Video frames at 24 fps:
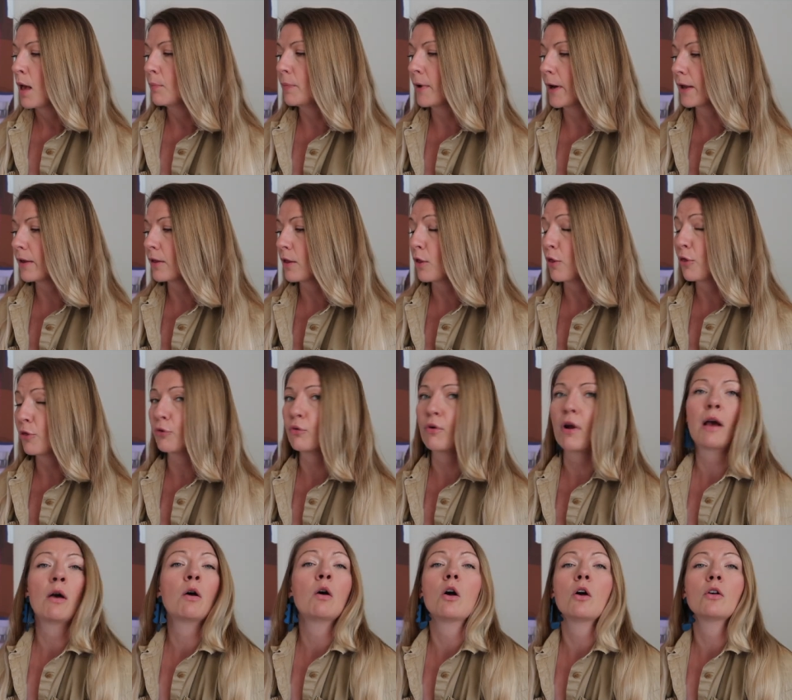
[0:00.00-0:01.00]
But
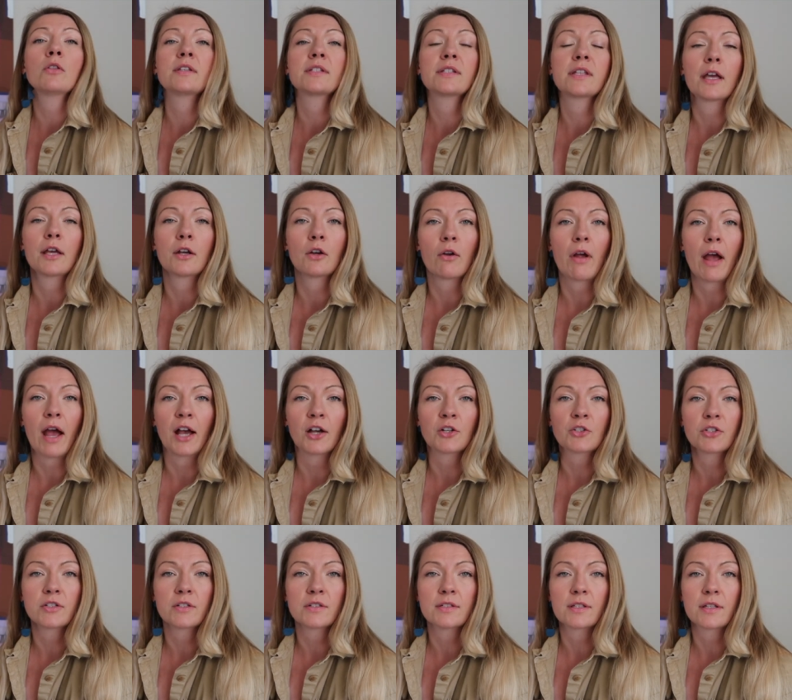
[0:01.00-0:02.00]
throughout all these
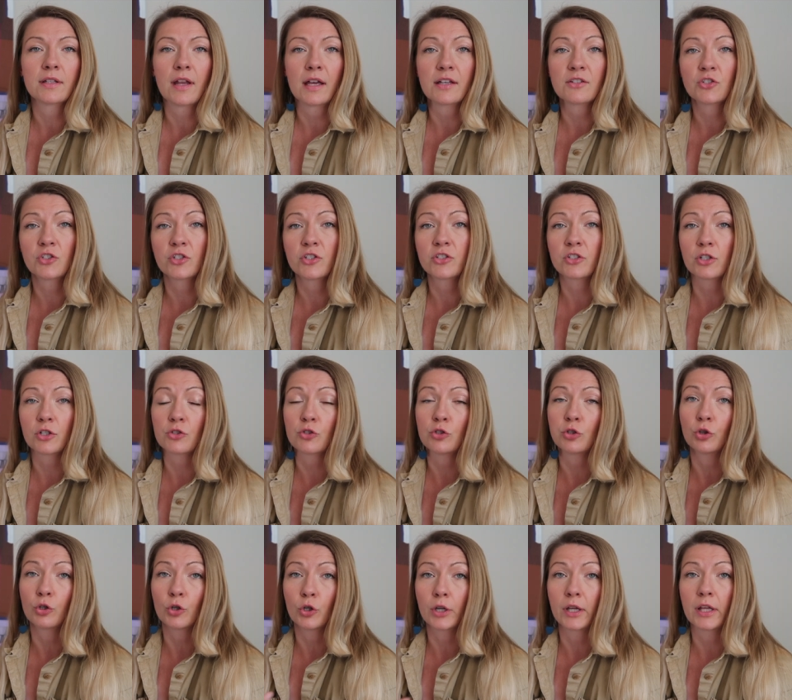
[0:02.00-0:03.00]
interactions, and as she starts
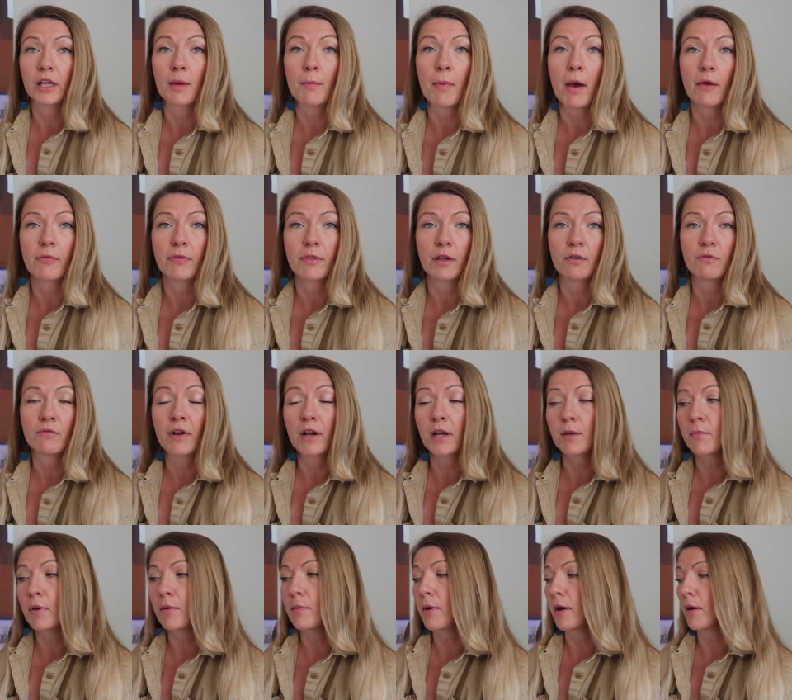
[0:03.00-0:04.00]
learning about the
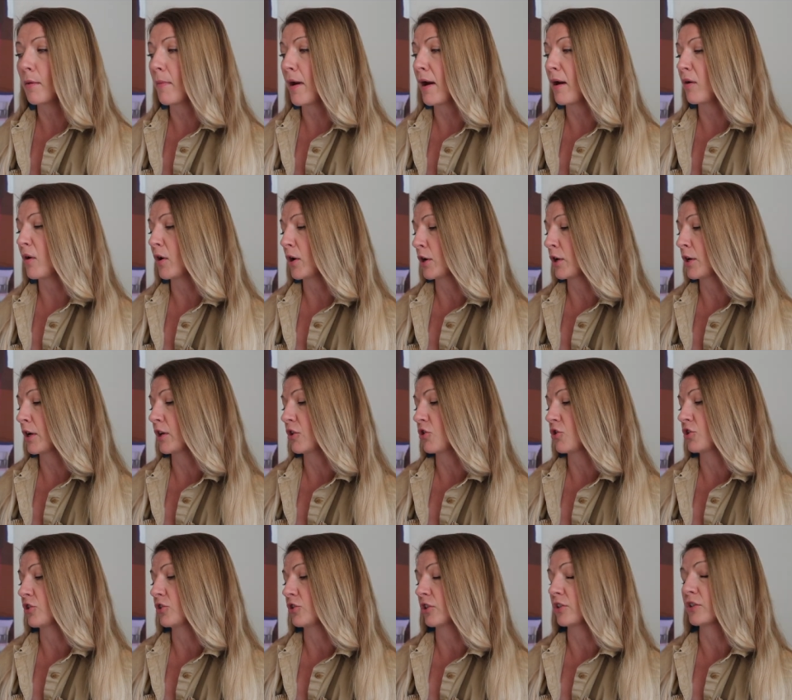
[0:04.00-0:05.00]
environment about her,
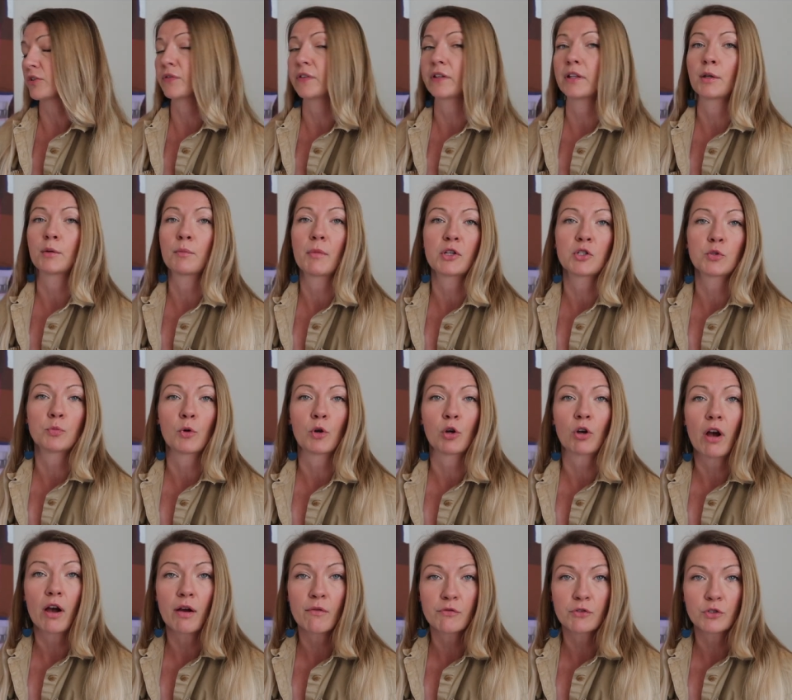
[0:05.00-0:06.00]
and she starts feeling much more
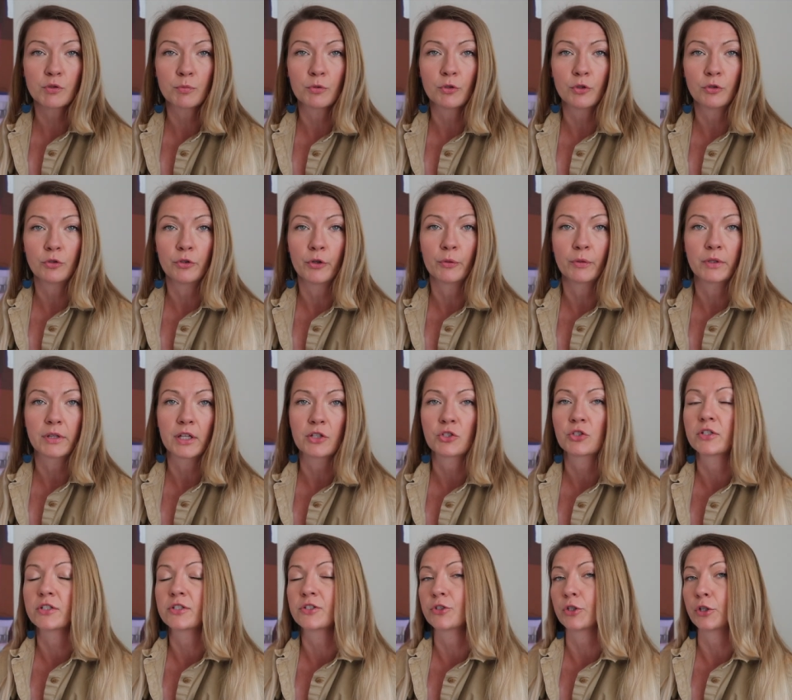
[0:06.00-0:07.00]
comfortable knowing that
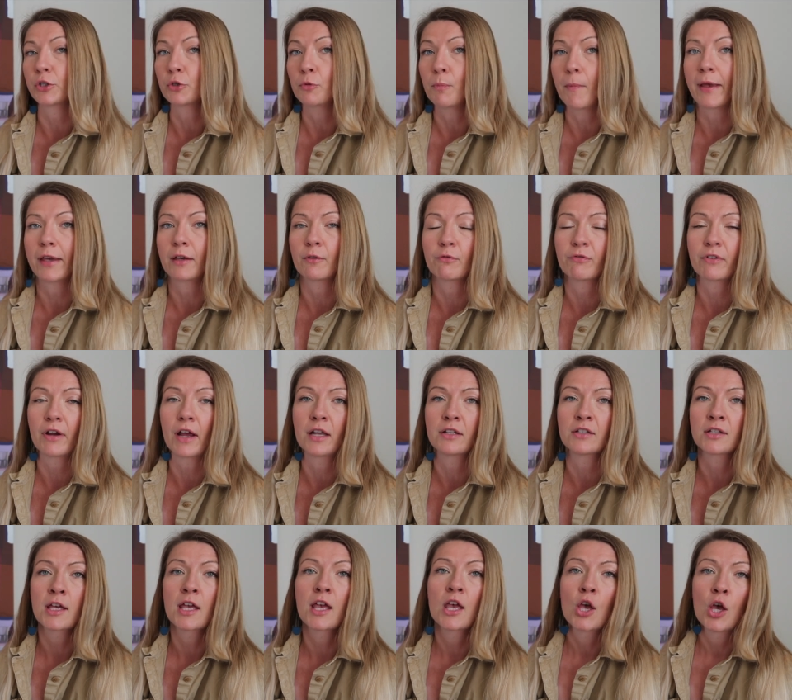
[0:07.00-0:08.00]
she's starting to make a
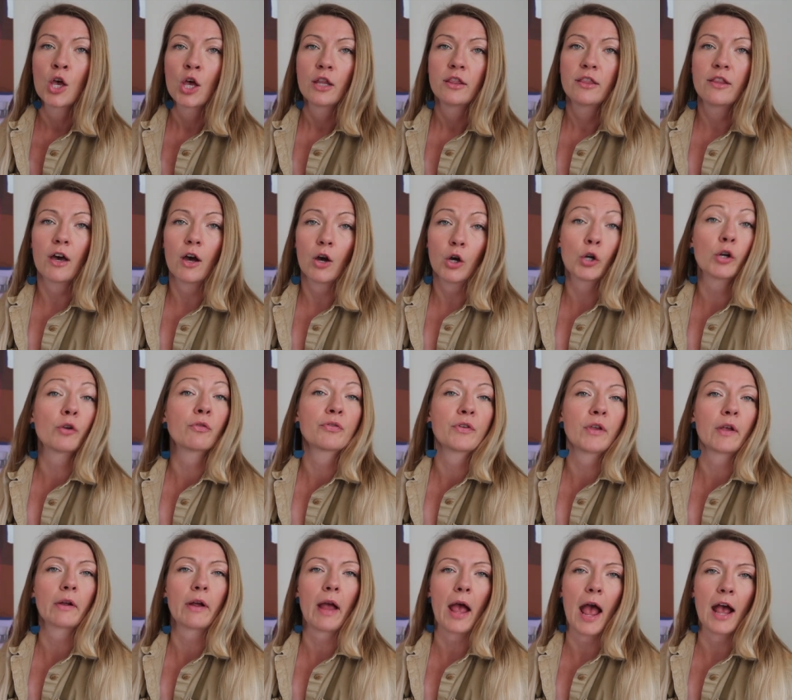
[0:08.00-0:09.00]
friend, her
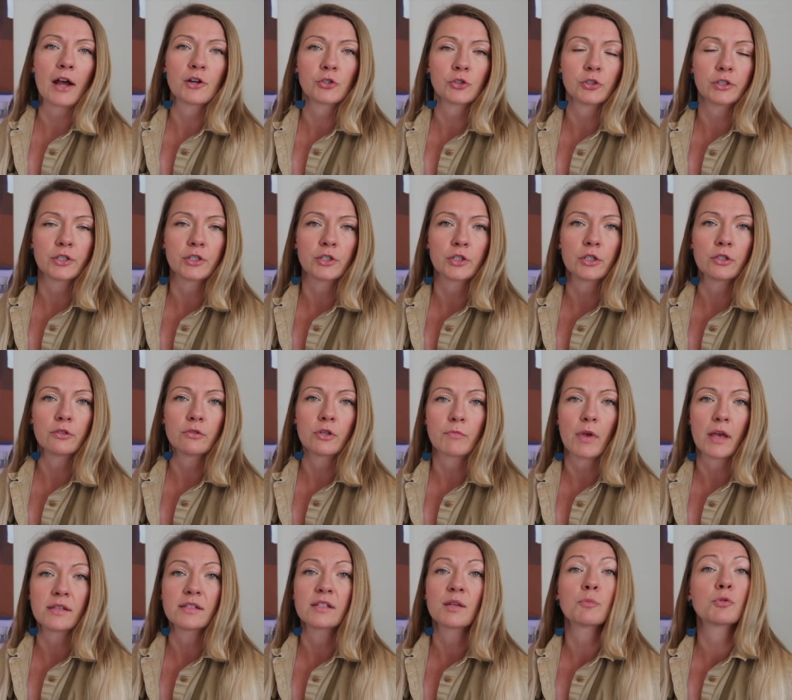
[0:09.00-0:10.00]
fear actually
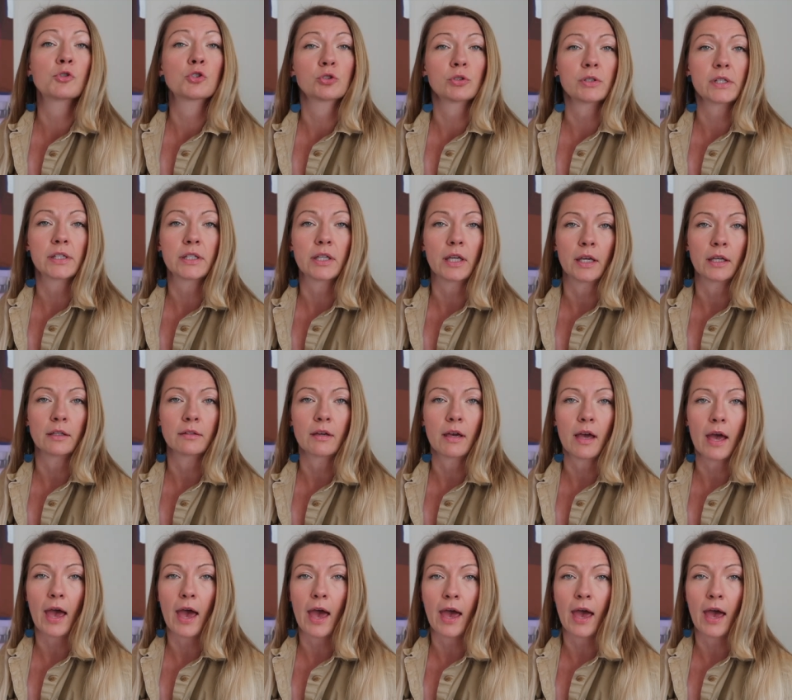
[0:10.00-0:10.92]
ends up shrinking.